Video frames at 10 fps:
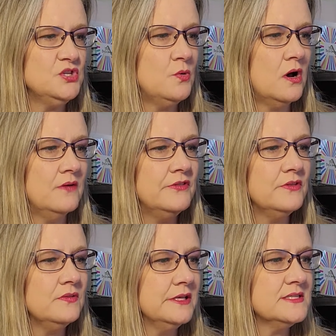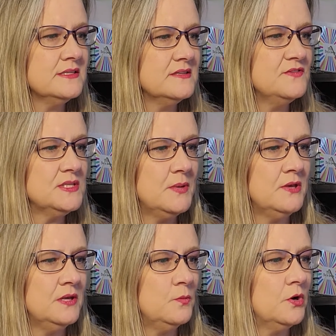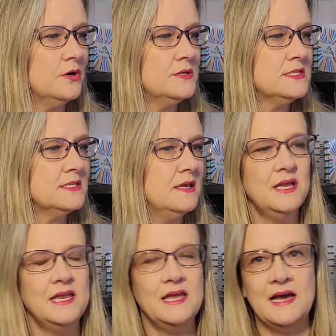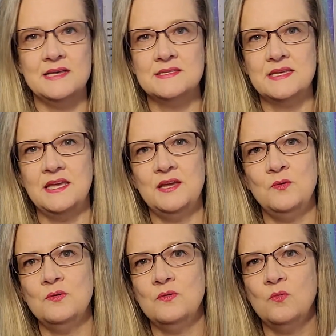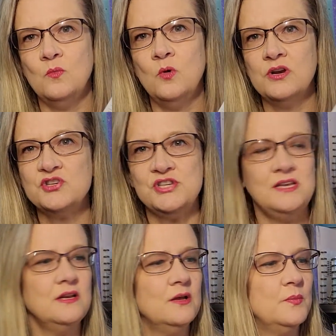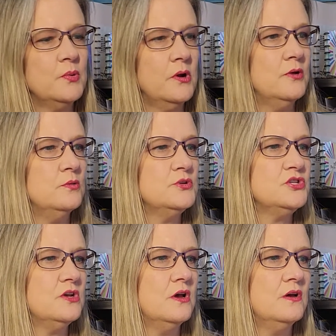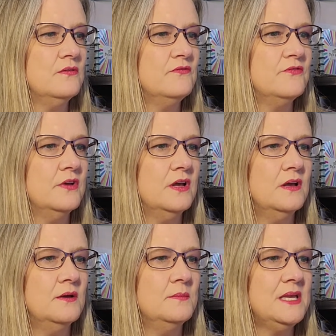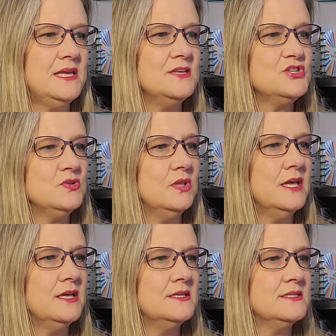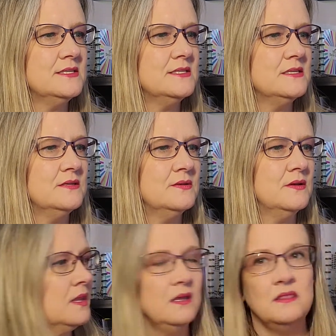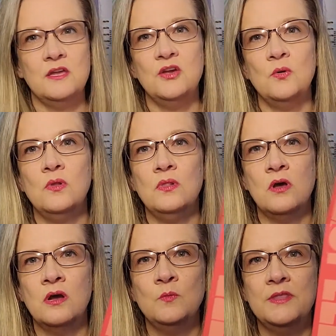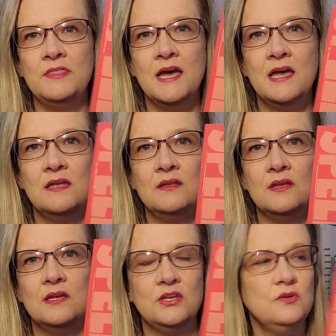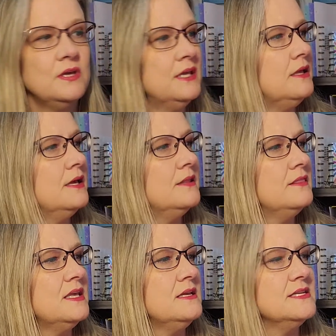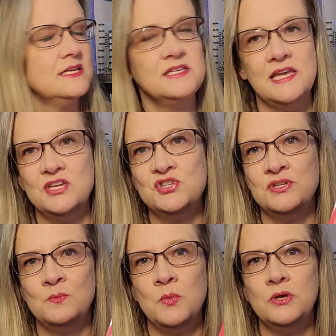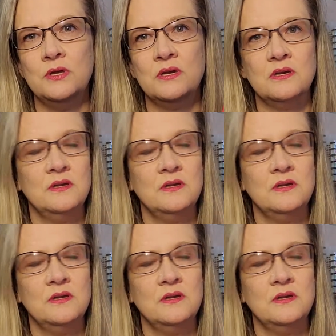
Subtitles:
you all of the lists of spelling words. It has a worksheet approach of each list. To go along with that, you can get the dictation book,